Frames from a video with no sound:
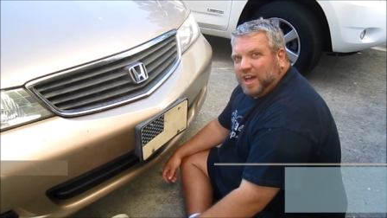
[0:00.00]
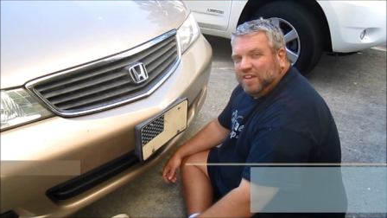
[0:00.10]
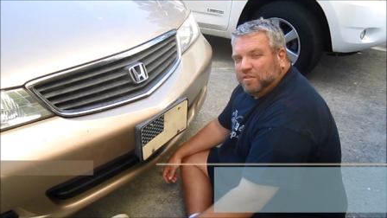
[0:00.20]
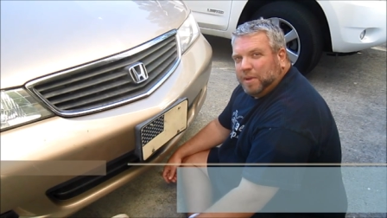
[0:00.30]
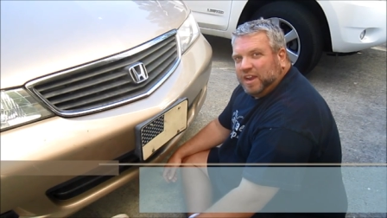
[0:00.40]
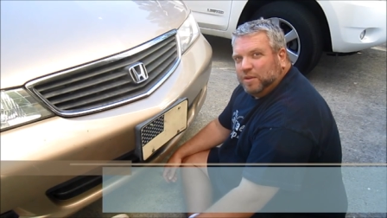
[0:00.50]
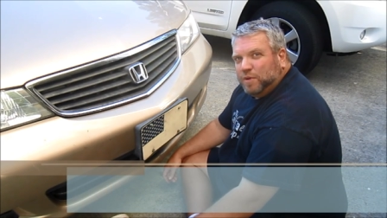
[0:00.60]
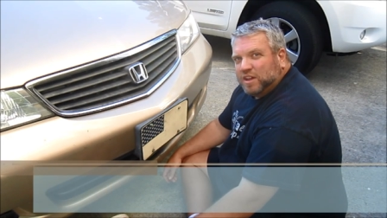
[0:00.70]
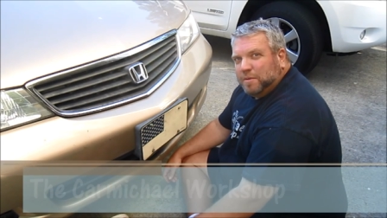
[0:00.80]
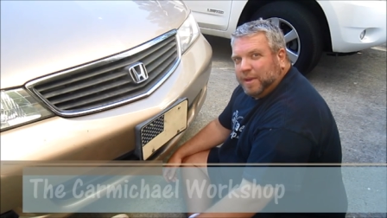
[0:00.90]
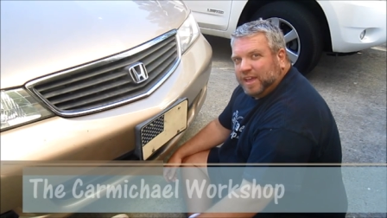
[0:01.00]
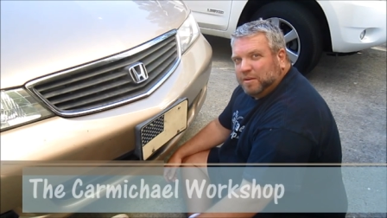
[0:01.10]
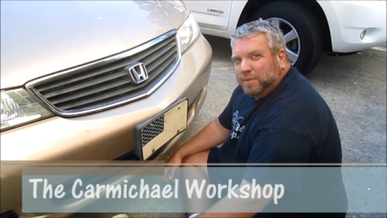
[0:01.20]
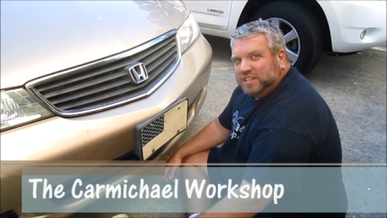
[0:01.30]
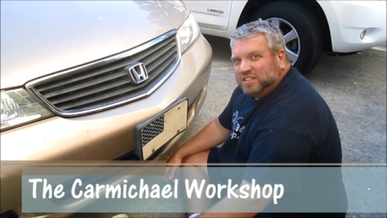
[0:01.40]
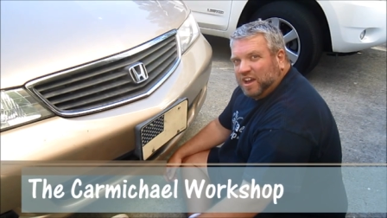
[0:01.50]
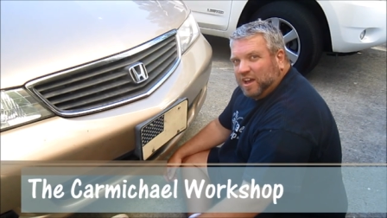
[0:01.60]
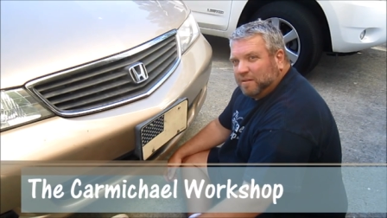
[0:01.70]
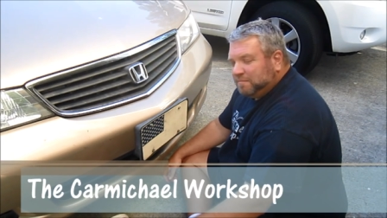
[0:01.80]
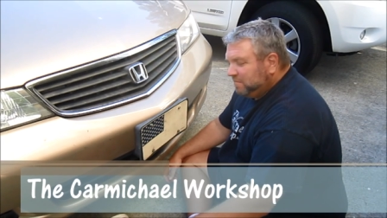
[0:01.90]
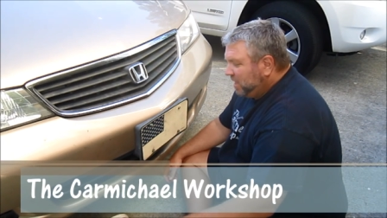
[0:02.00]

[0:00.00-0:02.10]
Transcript: Hi everybody, and welcome back to my shop.